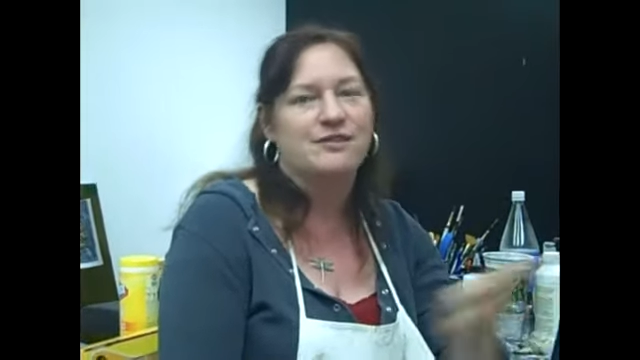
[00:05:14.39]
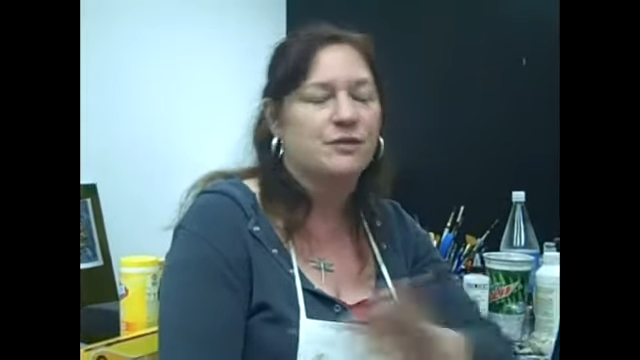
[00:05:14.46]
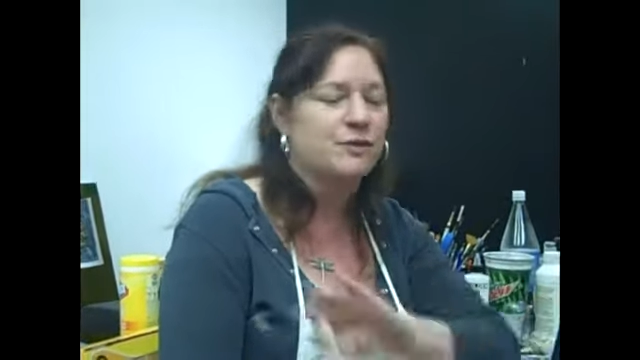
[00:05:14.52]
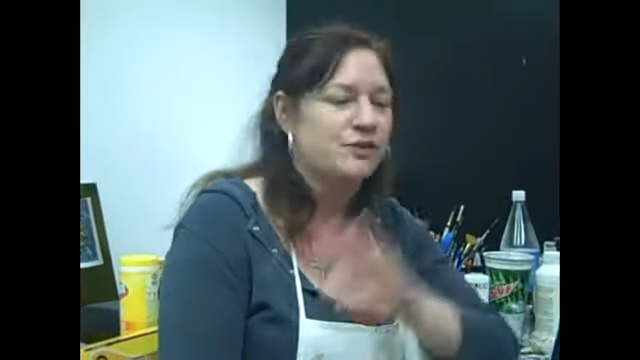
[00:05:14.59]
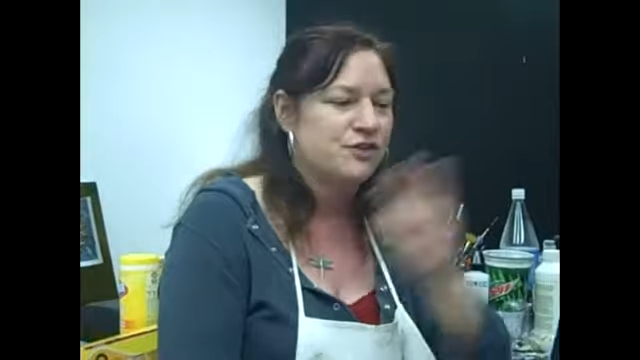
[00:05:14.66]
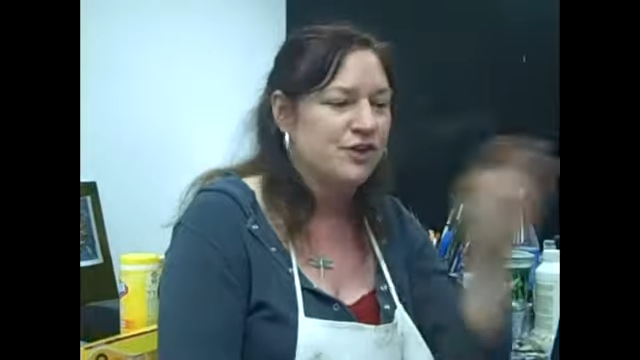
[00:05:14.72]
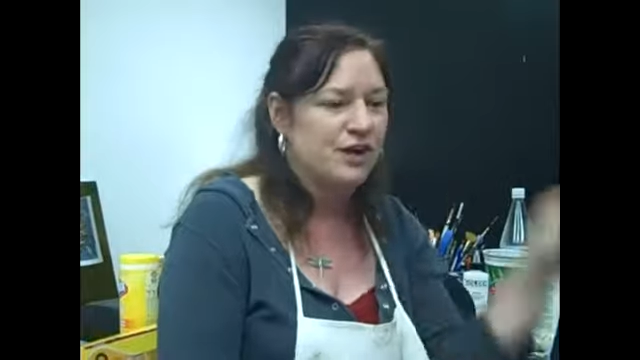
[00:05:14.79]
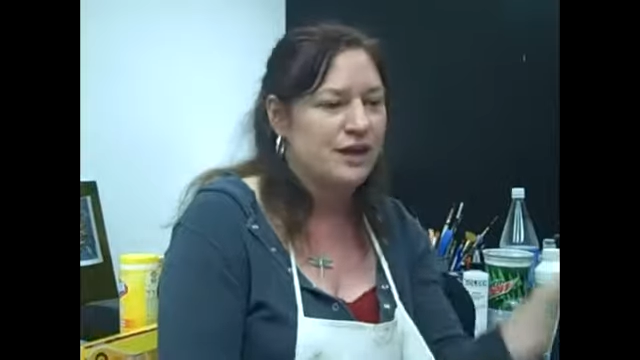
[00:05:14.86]

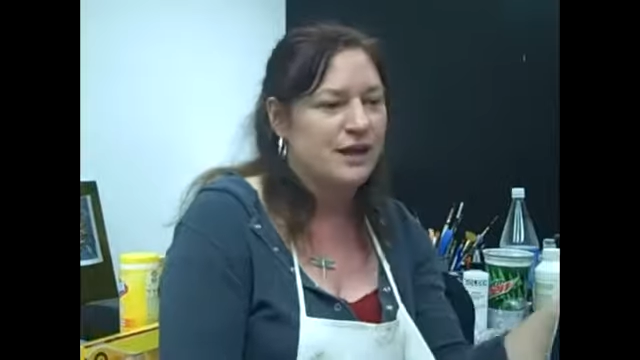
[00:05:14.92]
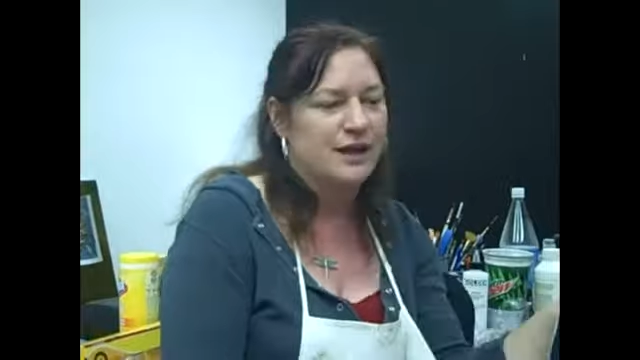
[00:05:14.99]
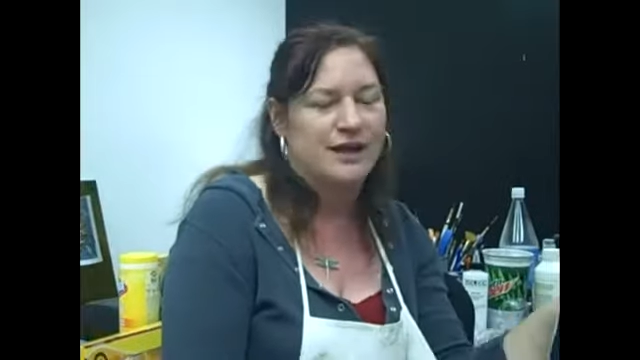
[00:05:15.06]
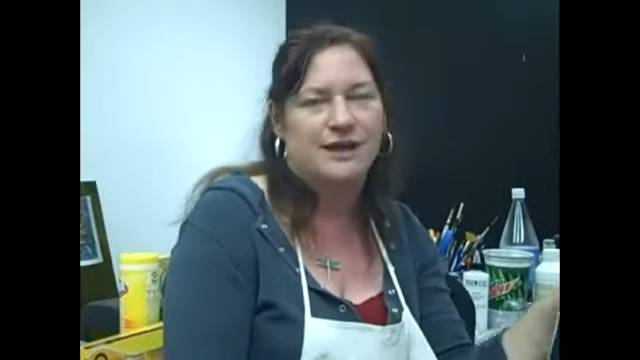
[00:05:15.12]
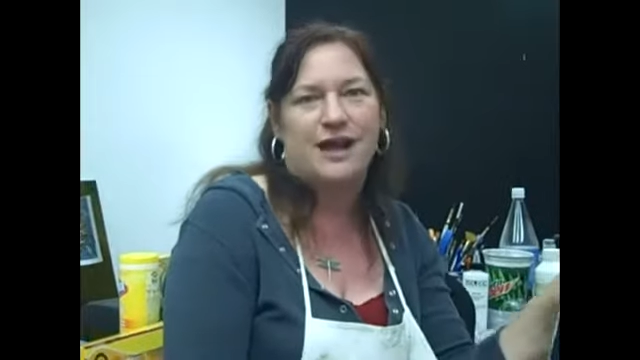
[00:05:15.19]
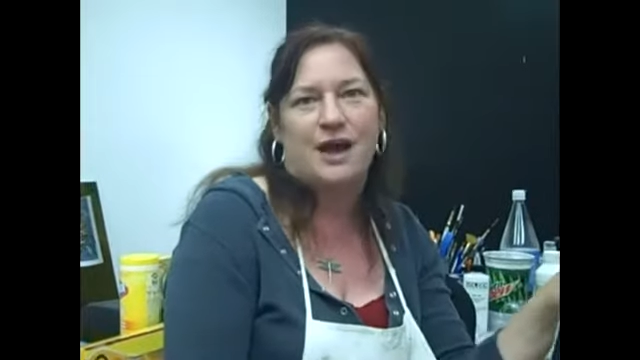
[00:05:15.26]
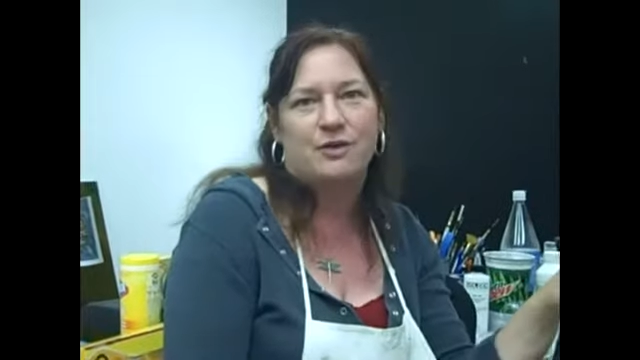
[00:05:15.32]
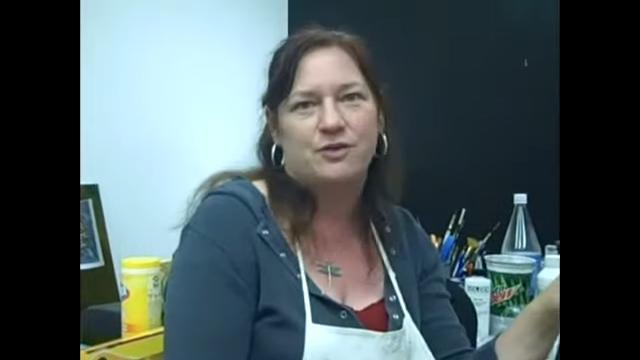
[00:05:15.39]
Everyone tried to
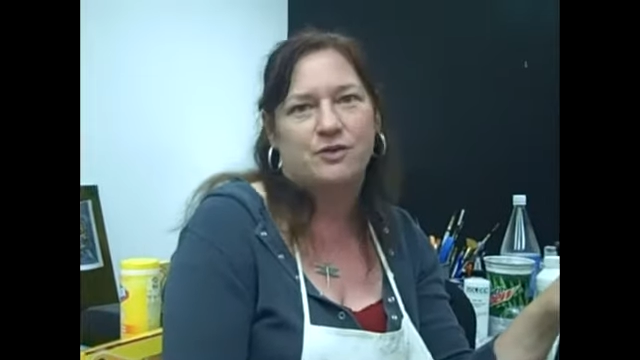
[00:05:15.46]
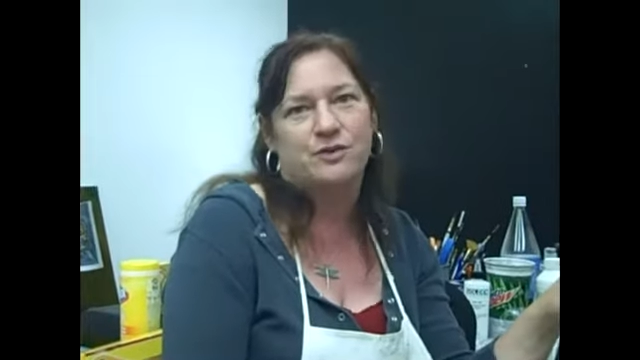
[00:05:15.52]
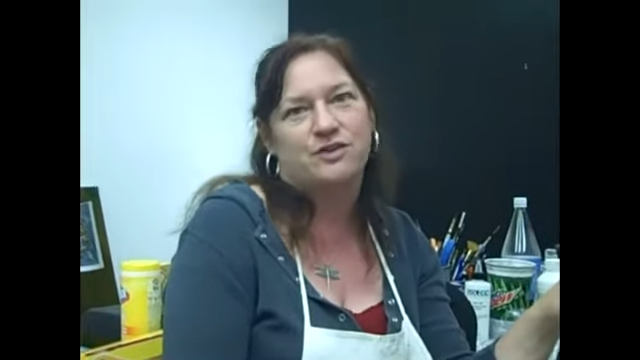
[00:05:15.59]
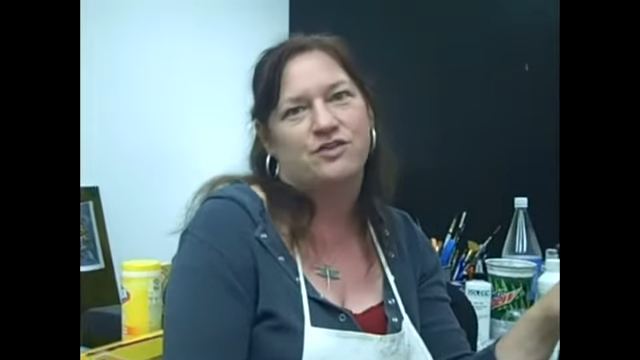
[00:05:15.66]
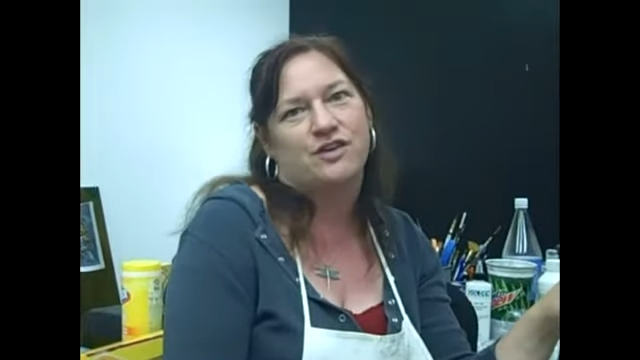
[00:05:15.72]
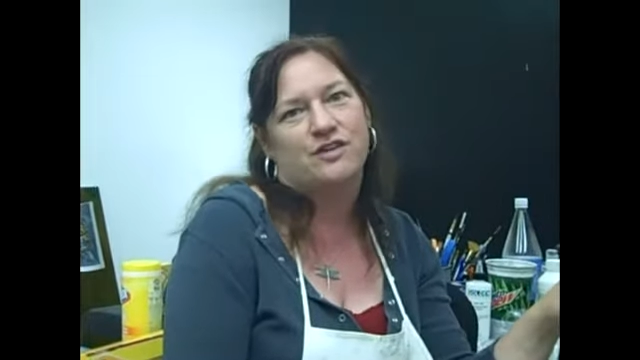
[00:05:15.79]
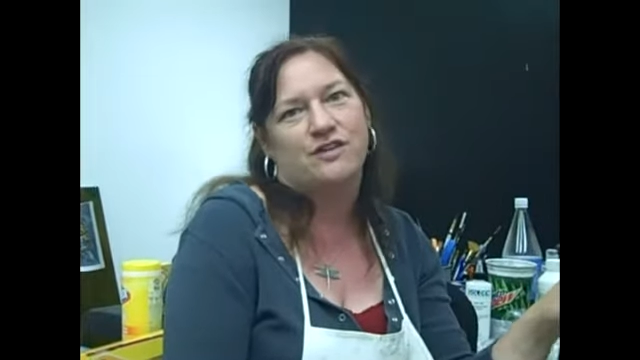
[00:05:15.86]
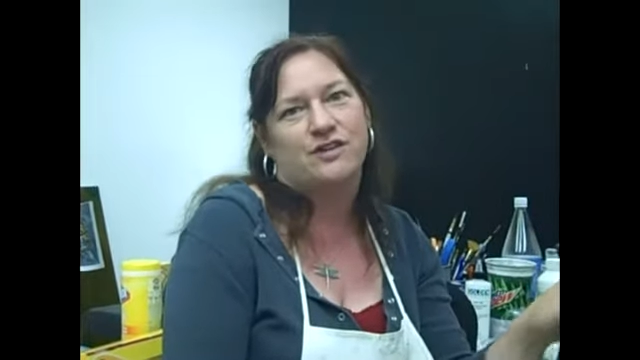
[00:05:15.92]
outdo
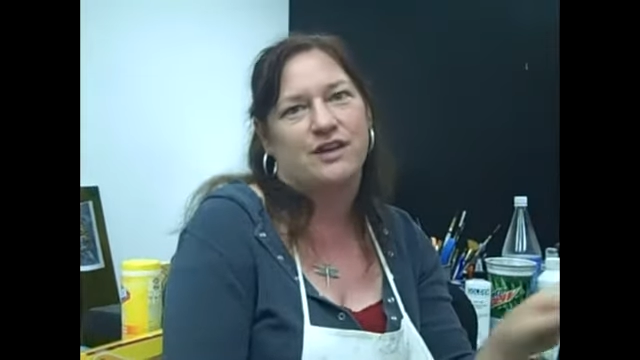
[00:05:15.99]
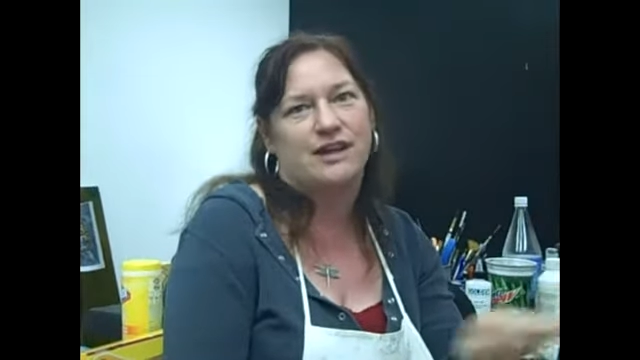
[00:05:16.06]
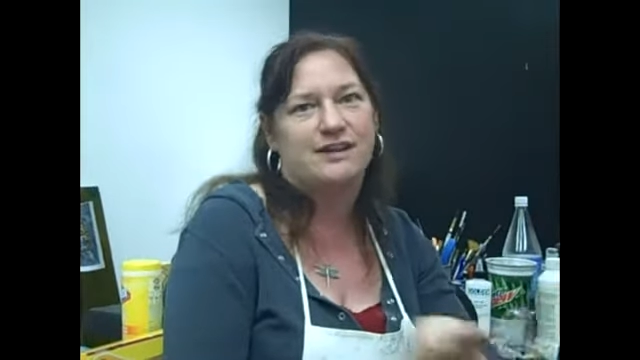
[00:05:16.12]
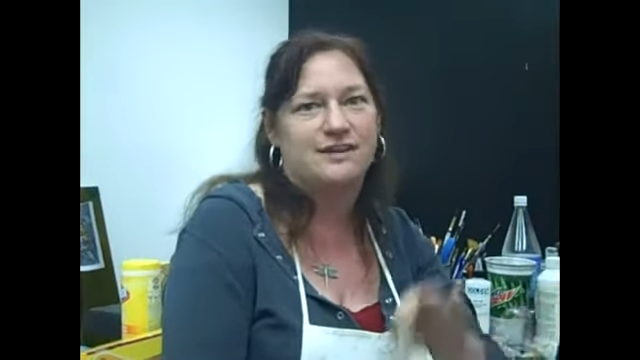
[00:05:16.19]
each other,